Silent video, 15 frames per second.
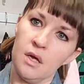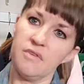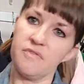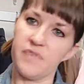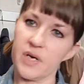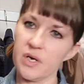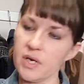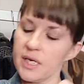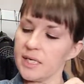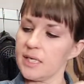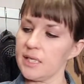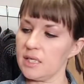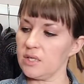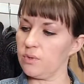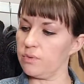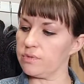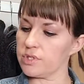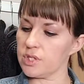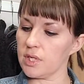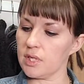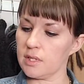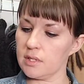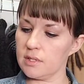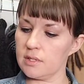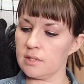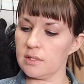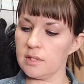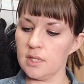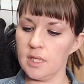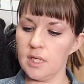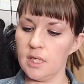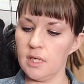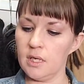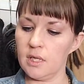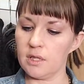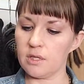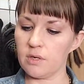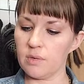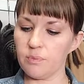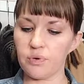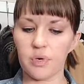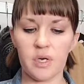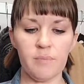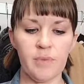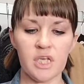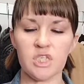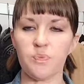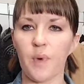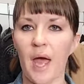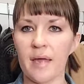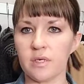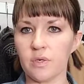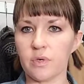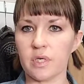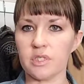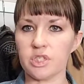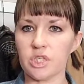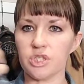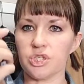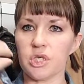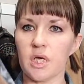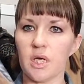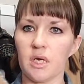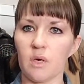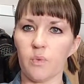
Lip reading: Very cute. They're in pretty much brand new condition